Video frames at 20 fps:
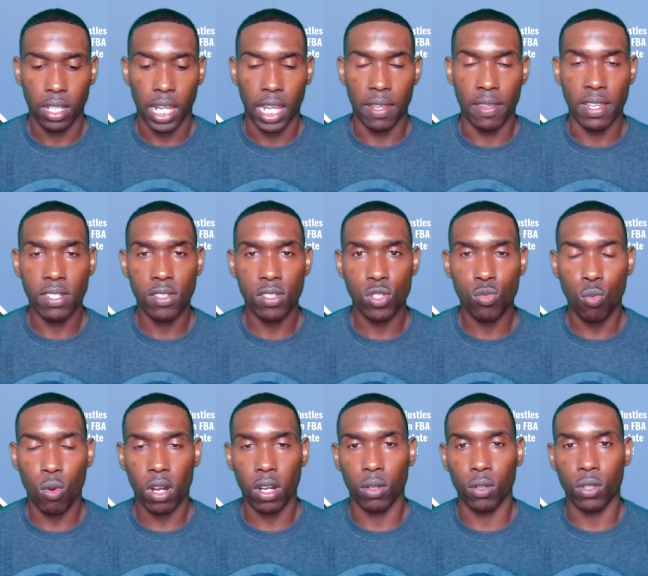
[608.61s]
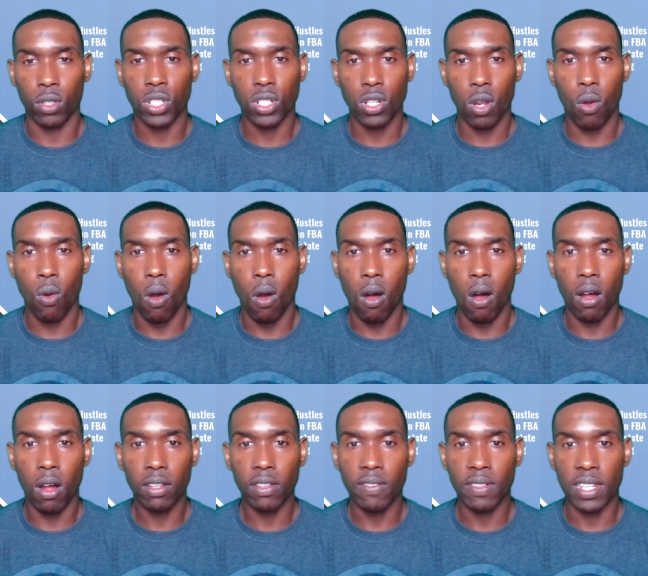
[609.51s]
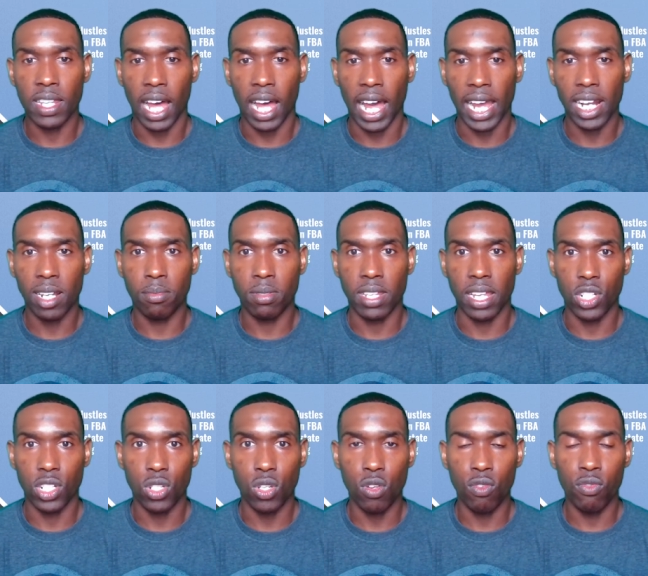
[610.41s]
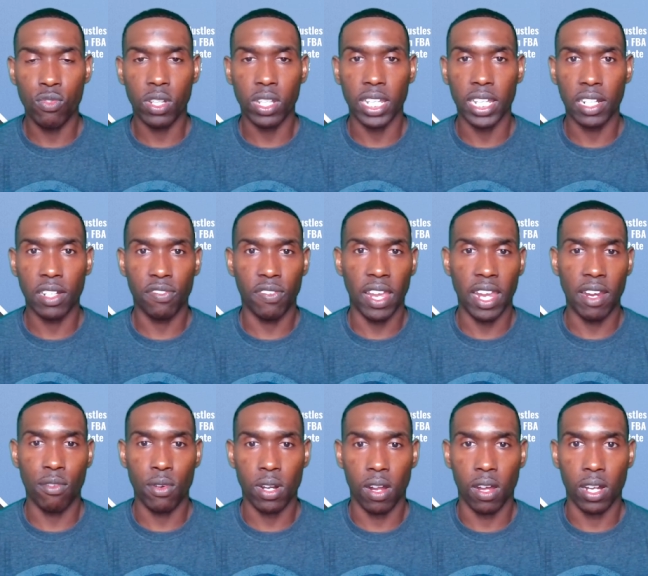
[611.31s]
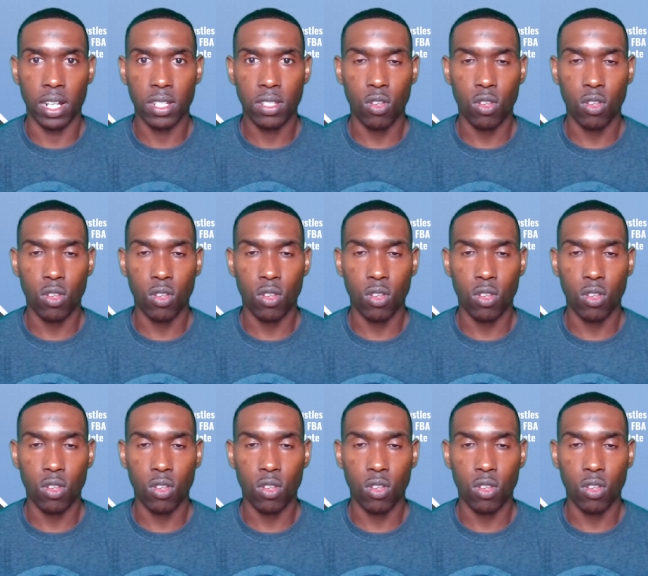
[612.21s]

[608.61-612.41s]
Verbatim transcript: And this is where it will show all of the items that you've clicked favorite on.